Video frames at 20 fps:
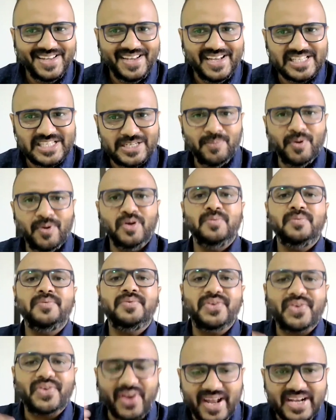It's
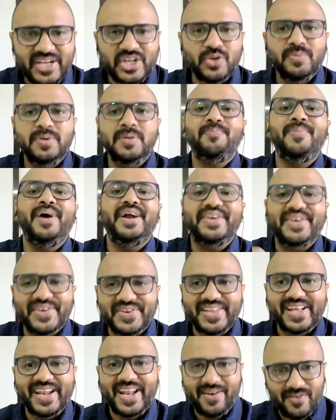about trying to be better
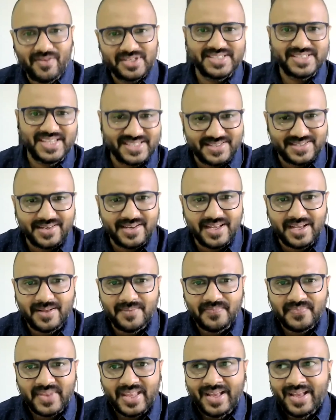than I was
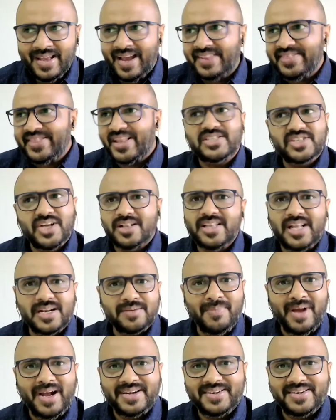yesterday, and that's all
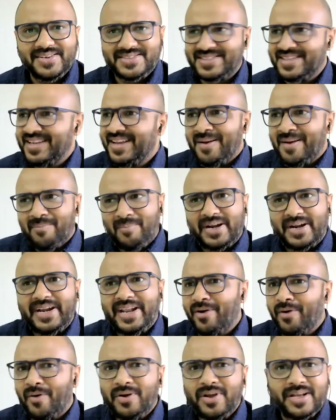that matters.
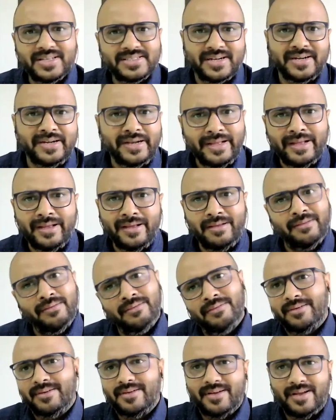Monday ho ya Sunday,
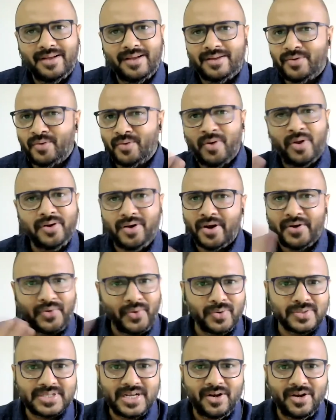no, not
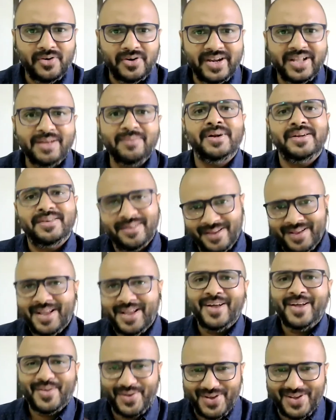rose ka one day, but
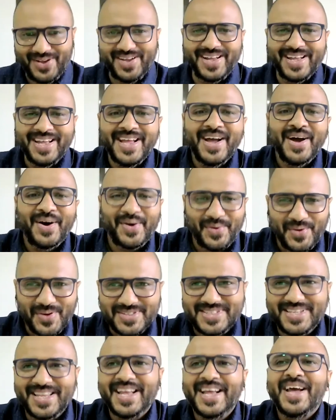
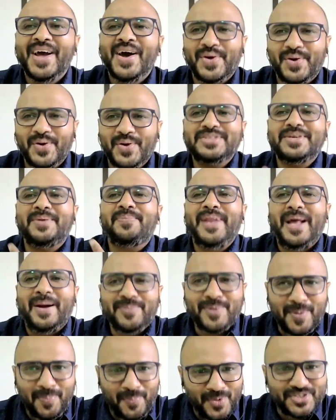rose apne
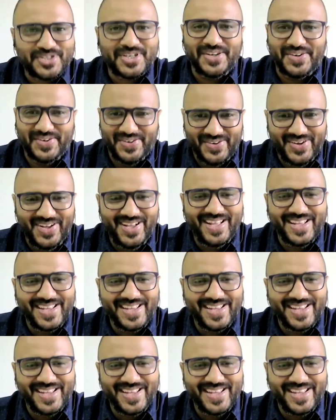aap ko push karo.